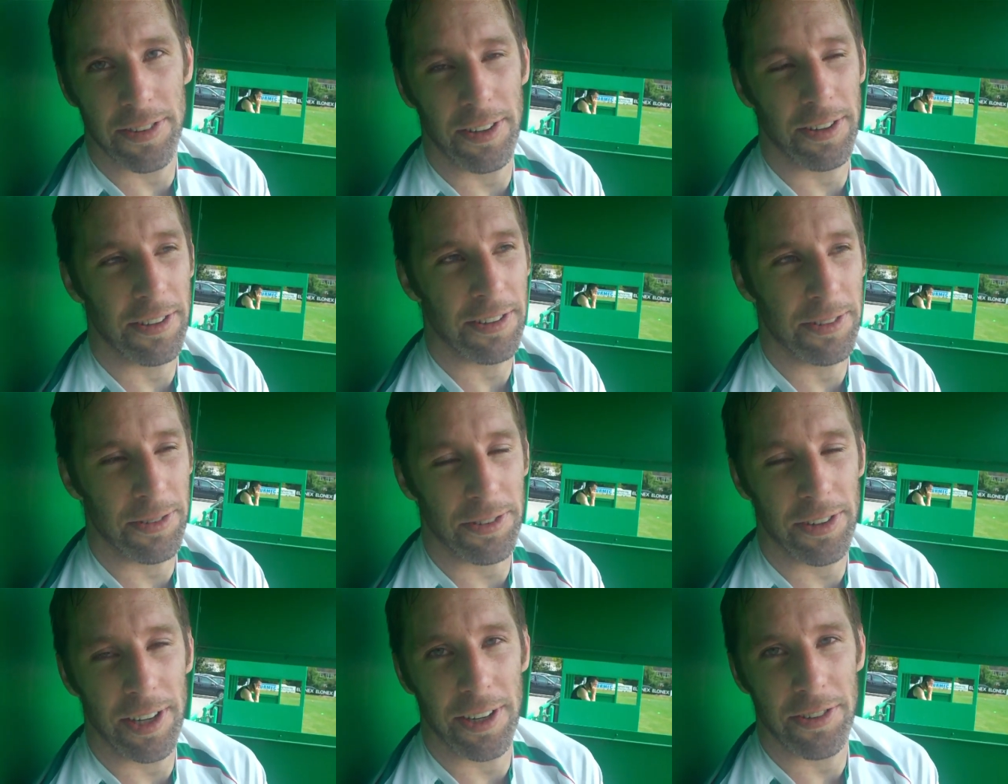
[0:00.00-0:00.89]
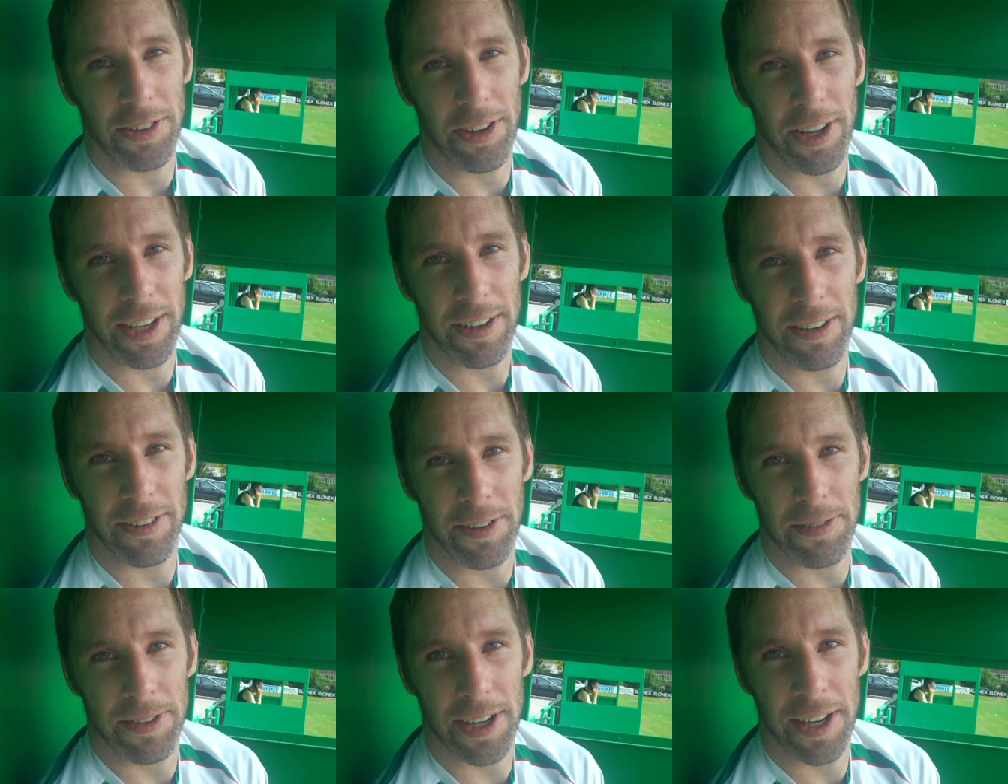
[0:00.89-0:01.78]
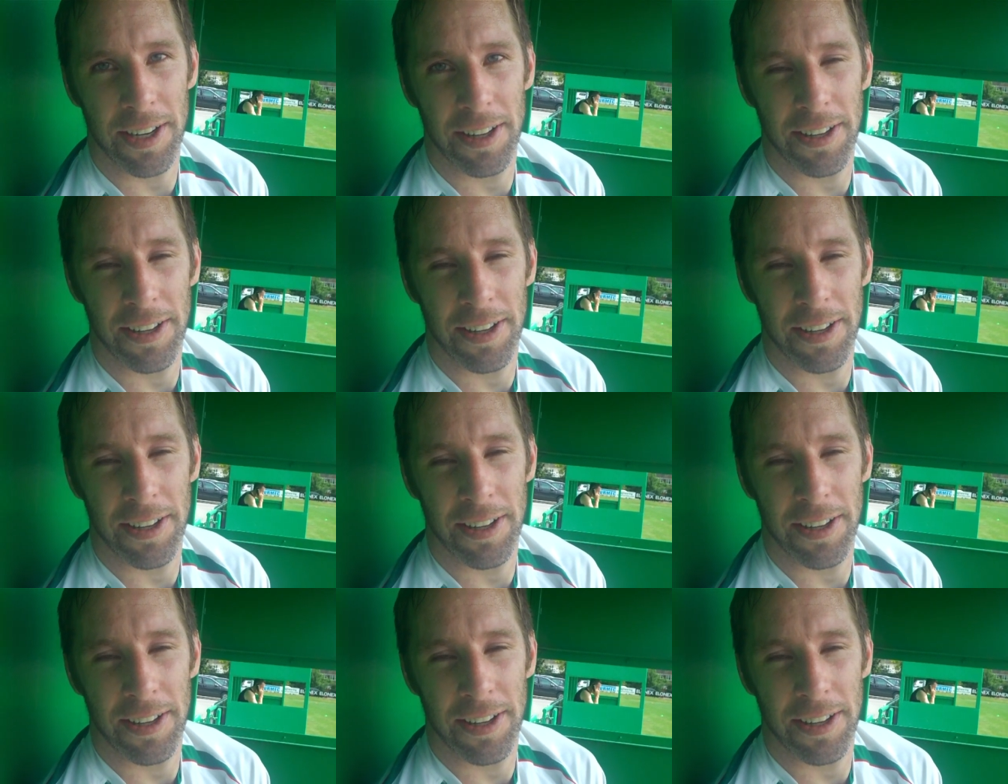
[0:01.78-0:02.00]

So just really enjoying it so far.